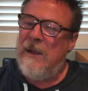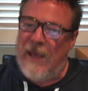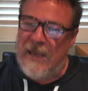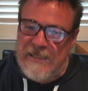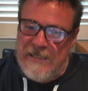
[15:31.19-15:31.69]

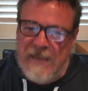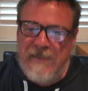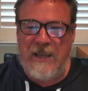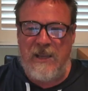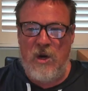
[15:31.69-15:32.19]
They
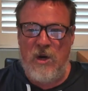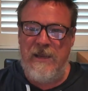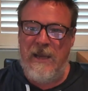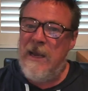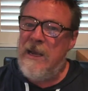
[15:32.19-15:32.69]
sent that guy in
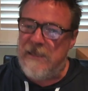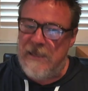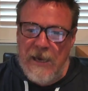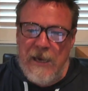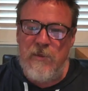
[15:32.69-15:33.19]
there to
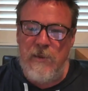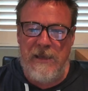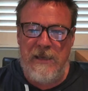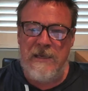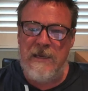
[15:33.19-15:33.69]
teach me a
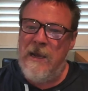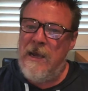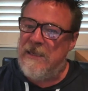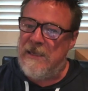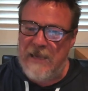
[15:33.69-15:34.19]
lesson,
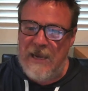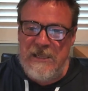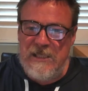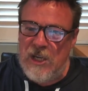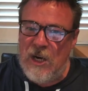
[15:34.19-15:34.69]
to say,
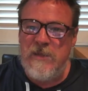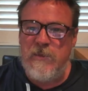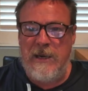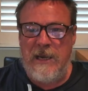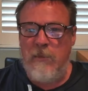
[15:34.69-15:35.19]
don't
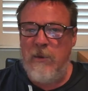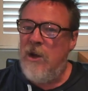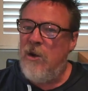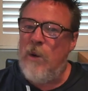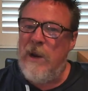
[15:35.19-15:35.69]
speak
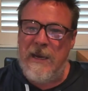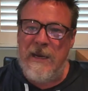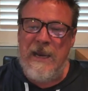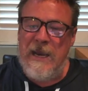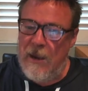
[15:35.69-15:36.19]
up, we
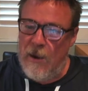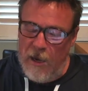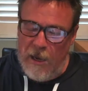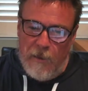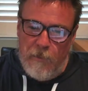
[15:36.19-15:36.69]
can
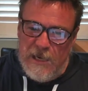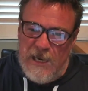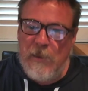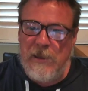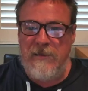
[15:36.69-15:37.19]

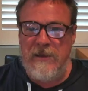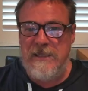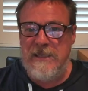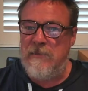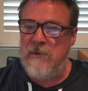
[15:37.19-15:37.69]
manipulate the
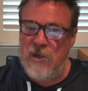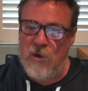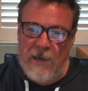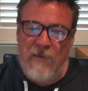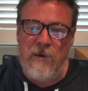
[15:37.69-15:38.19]
system to do
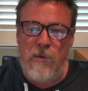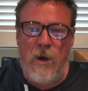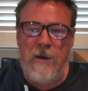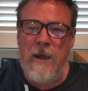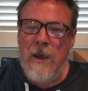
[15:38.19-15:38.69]
whatever we
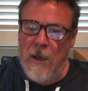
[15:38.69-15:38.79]
want,